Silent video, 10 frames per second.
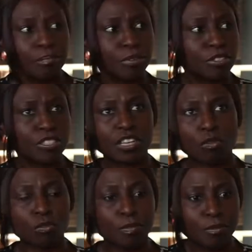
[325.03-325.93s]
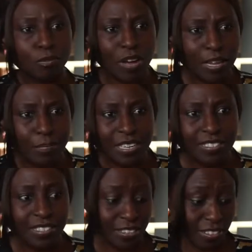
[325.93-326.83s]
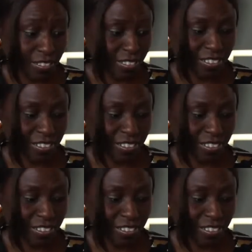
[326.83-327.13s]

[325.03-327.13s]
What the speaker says: buildings that would be well painted, the